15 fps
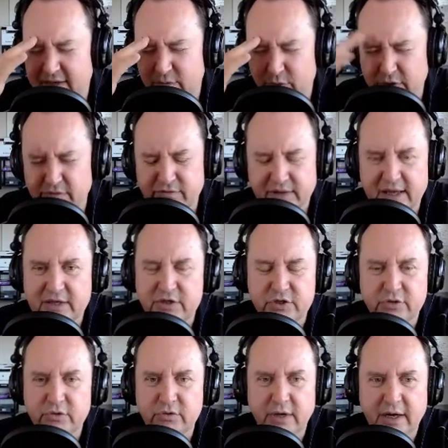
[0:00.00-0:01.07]
it would have led
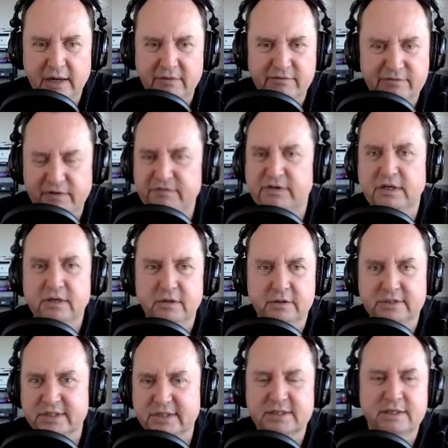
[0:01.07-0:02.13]
to a 50
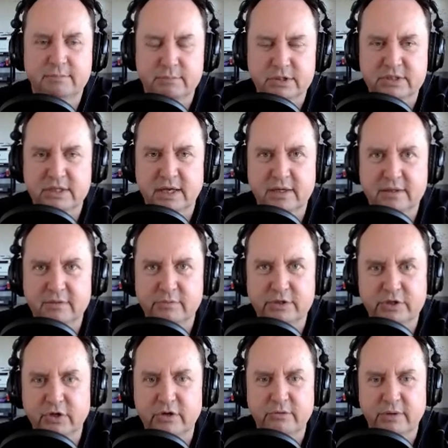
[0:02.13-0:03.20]
or 60%
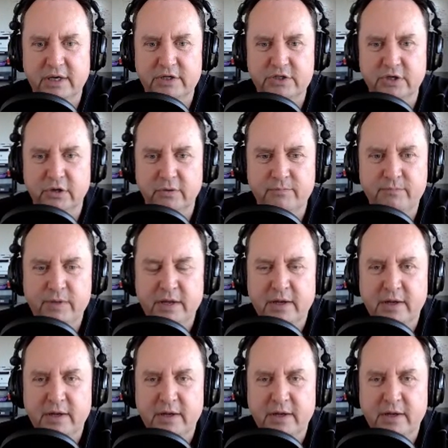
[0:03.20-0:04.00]
return ratio.